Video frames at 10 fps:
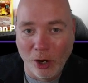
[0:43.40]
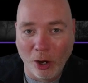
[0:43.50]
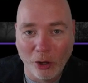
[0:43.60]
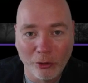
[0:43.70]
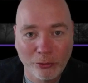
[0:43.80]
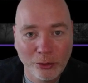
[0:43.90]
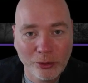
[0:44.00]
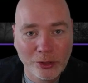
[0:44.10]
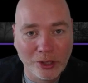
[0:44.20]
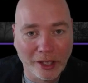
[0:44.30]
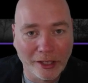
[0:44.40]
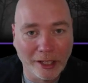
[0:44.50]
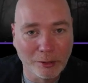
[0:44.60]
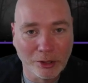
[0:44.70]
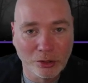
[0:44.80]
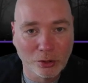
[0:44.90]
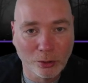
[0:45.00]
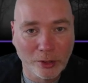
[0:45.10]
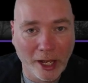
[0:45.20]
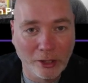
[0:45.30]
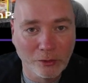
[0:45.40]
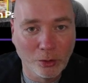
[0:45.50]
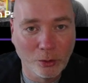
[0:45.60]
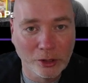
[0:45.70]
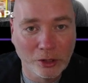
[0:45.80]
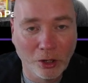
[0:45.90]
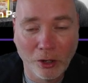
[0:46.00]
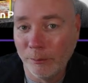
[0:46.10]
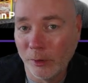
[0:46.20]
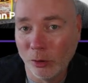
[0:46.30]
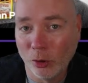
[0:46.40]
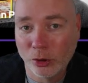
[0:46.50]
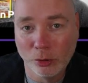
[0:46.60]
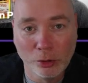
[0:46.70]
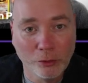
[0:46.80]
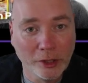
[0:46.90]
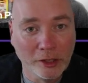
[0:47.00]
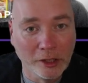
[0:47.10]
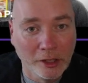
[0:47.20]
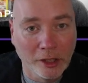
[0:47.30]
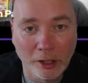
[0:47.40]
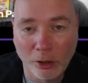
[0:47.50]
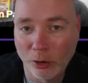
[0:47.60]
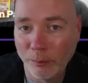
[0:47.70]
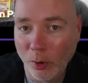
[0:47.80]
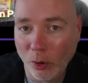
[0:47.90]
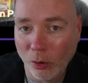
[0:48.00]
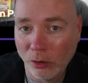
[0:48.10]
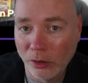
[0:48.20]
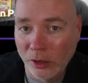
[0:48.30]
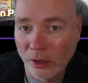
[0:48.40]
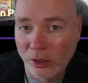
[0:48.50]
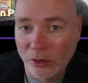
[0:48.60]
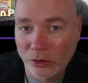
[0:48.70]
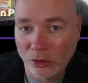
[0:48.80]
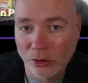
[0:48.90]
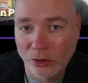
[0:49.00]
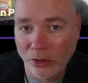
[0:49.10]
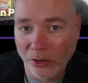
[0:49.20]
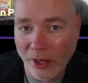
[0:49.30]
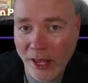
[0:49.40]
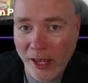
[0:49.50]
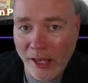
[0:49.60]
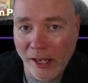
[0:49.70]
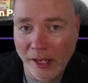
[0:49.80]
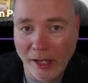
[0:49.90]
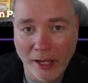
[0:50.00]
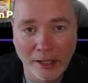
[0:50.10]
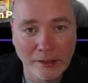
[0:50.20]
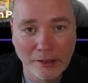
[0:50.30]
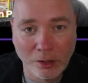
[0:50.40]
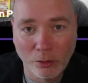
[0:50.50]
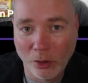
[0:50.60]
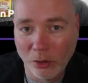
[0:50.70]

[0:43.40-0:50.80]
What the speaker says: on the front, and then when you scroll down, you've always got lawsuit loving Logan Paul just there. And so we've got the